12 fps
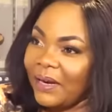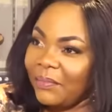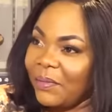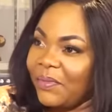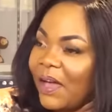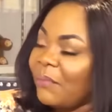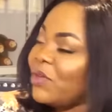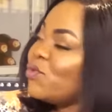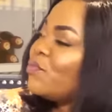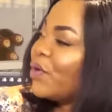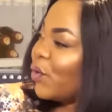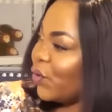But baby I mean
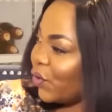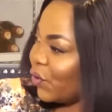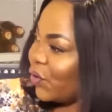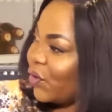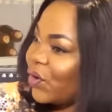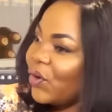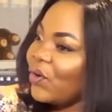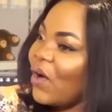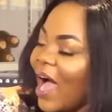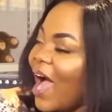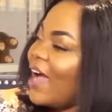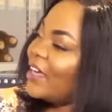who me hono
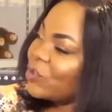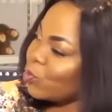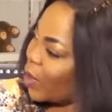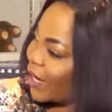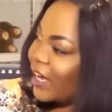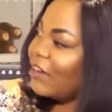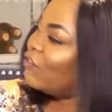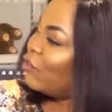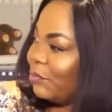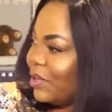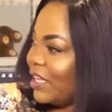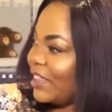is working
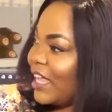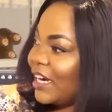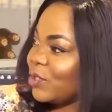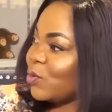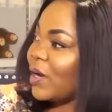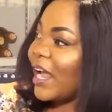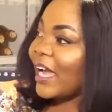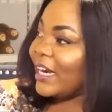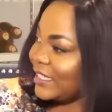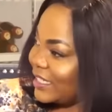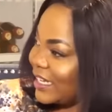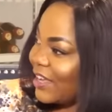for me. That is what I
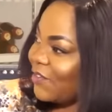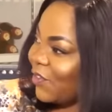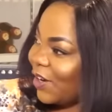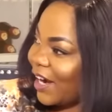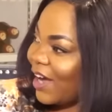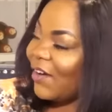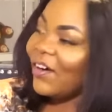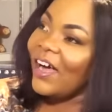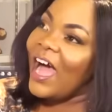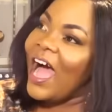can say for now.